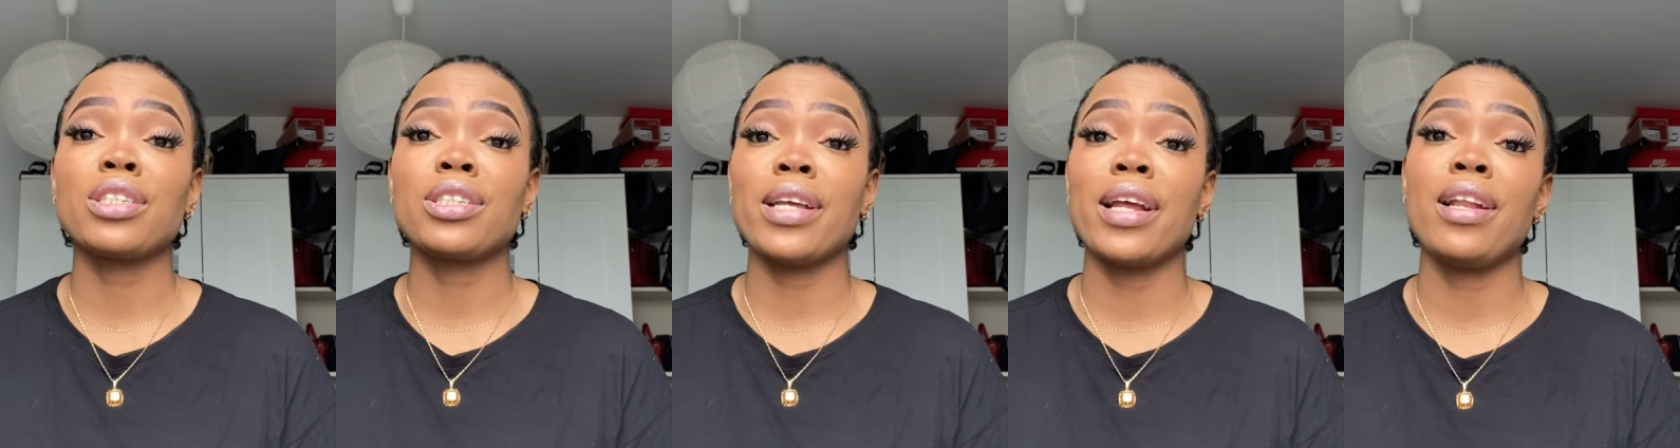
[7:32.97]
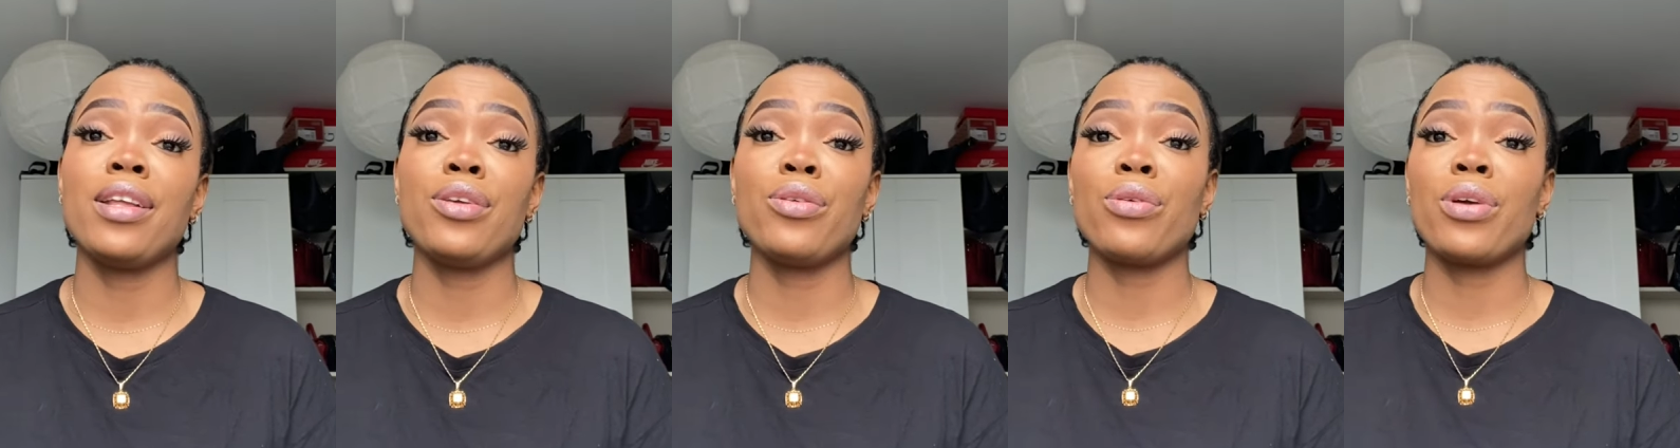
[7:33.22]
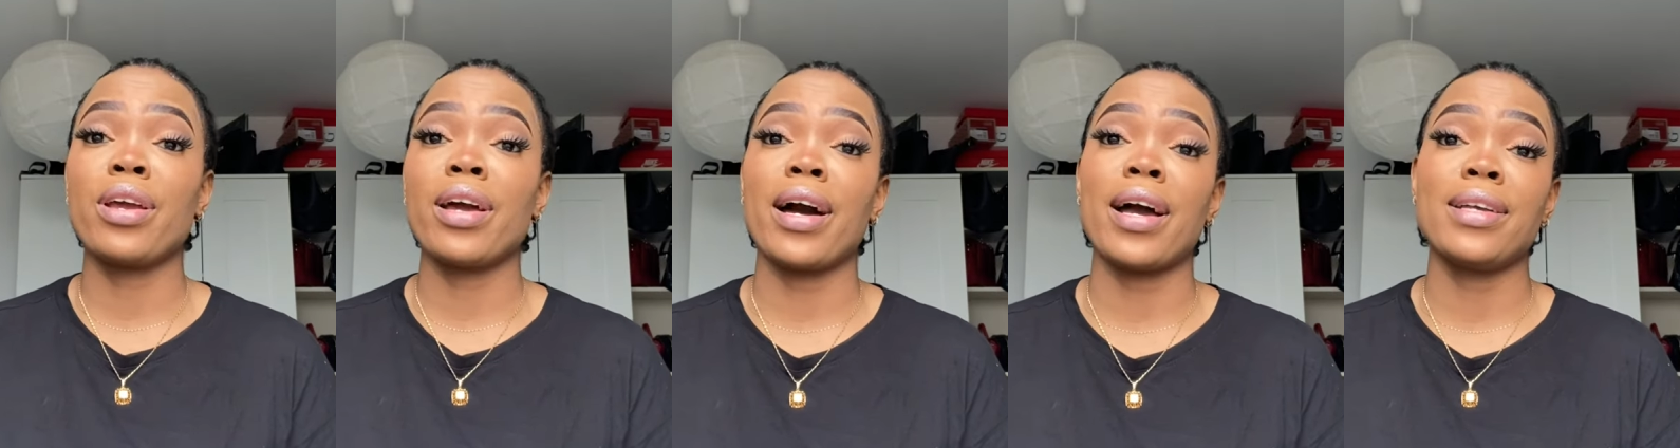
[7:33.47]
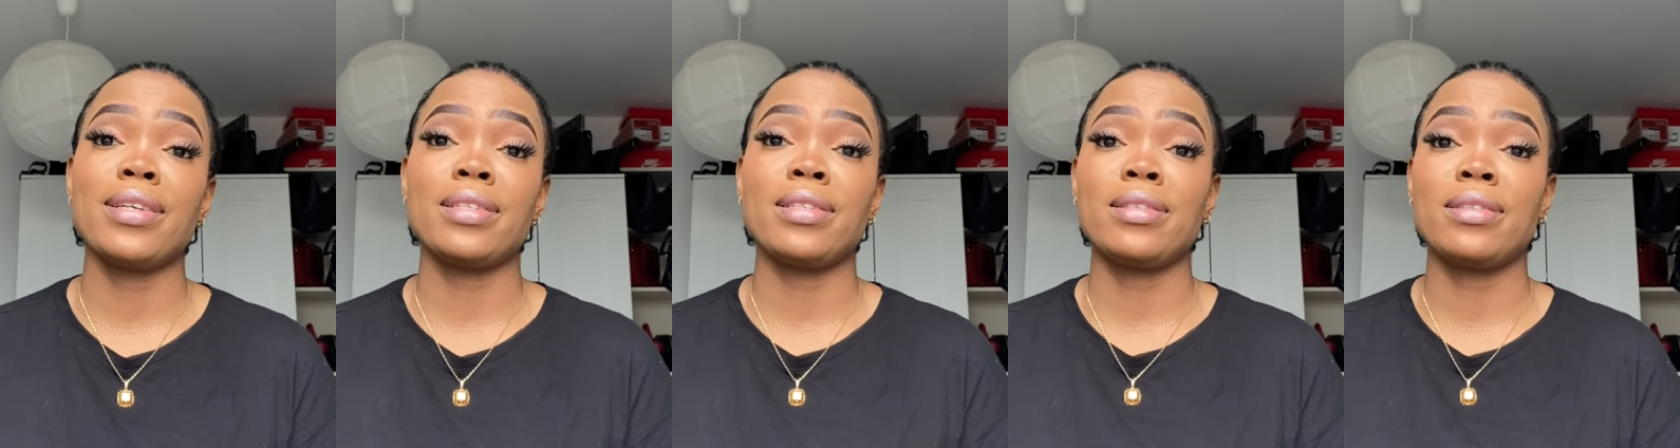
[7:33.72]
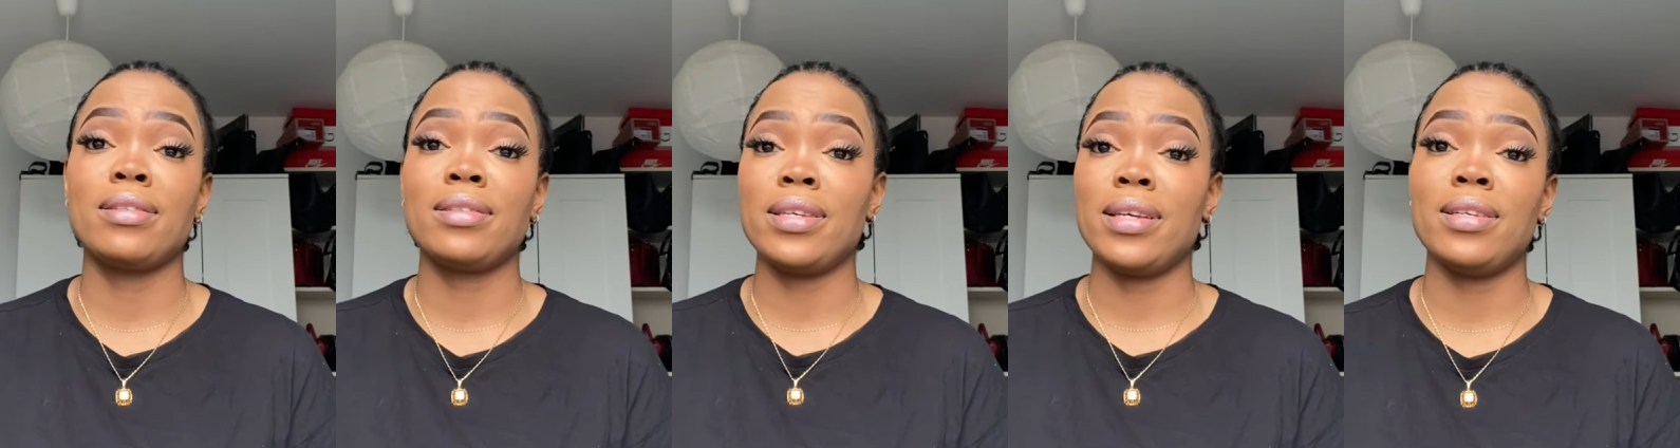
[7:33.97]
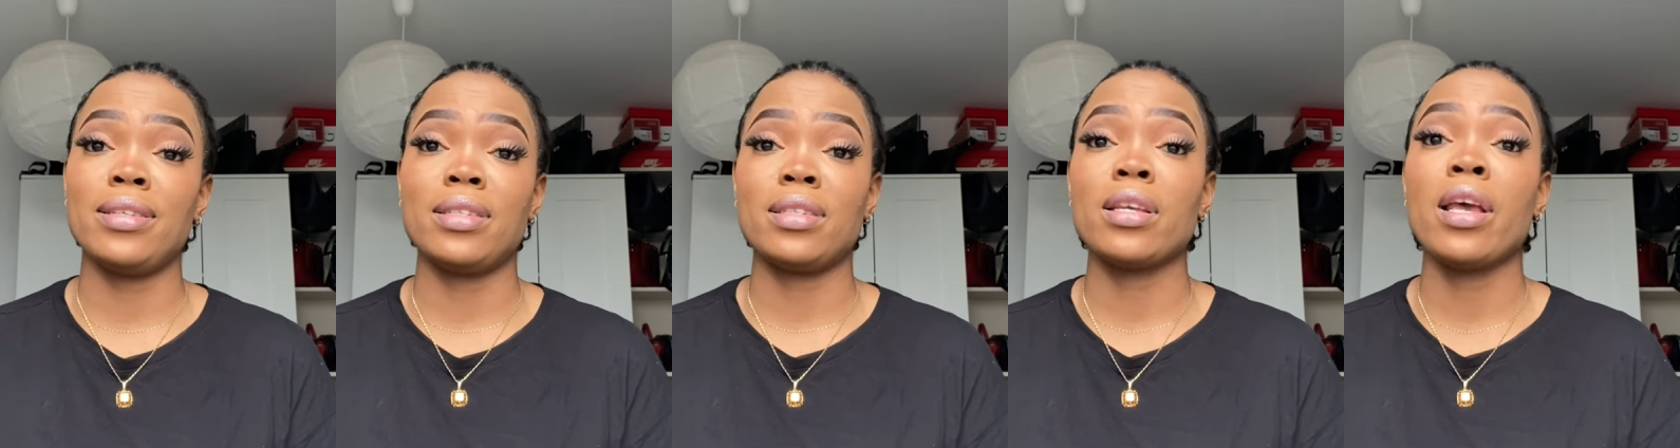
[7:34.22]
telling you guys
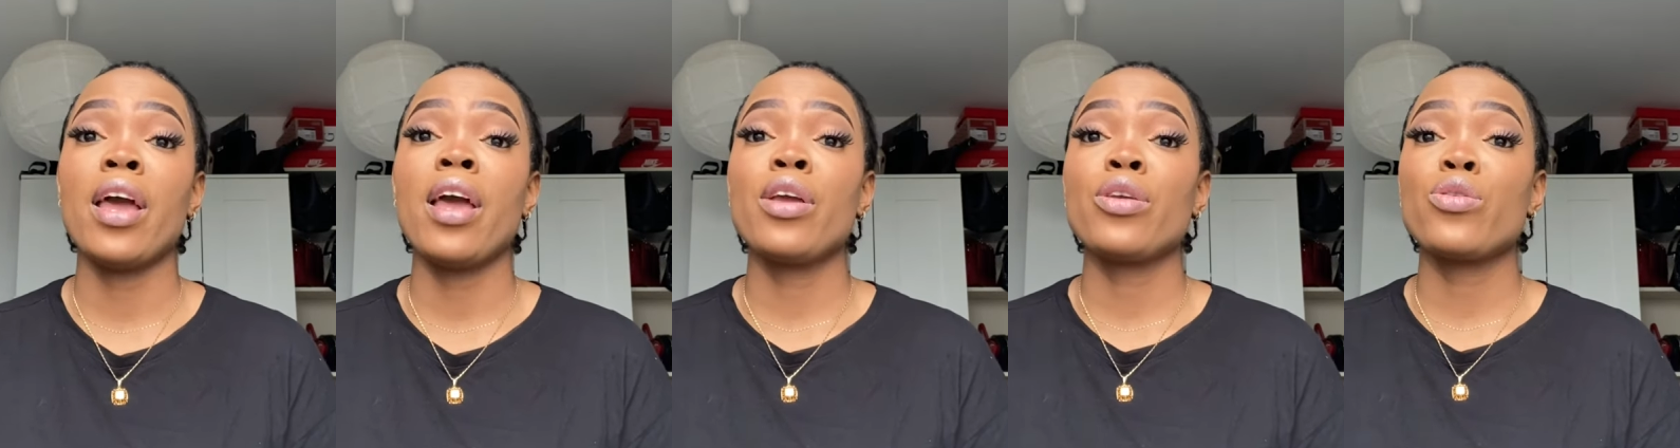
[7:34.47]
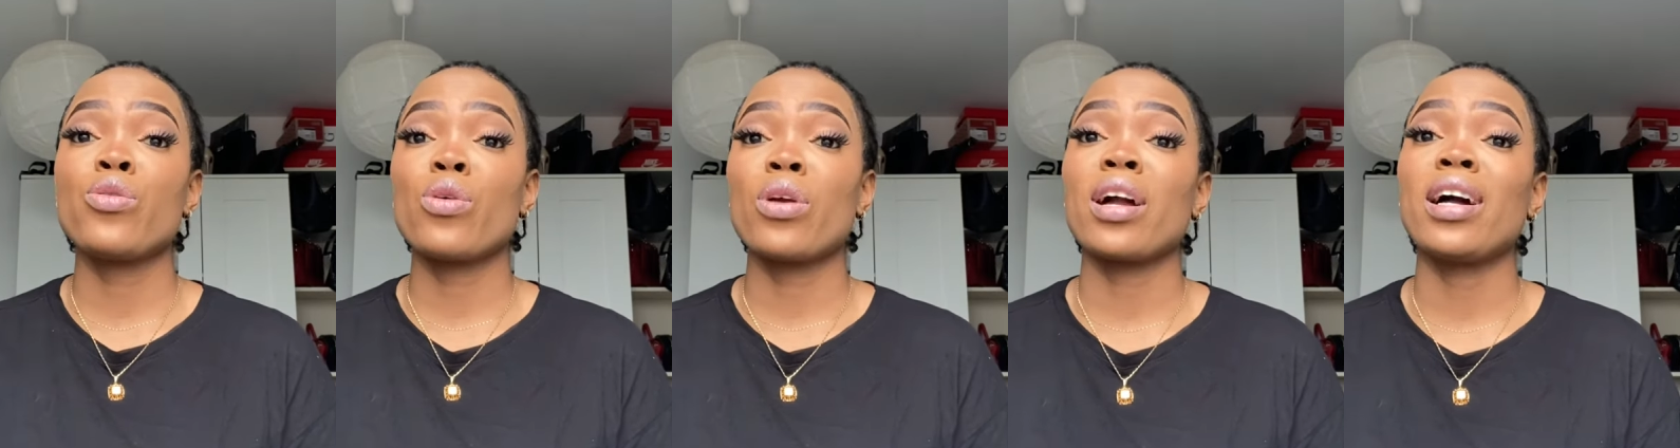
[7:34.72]
this. You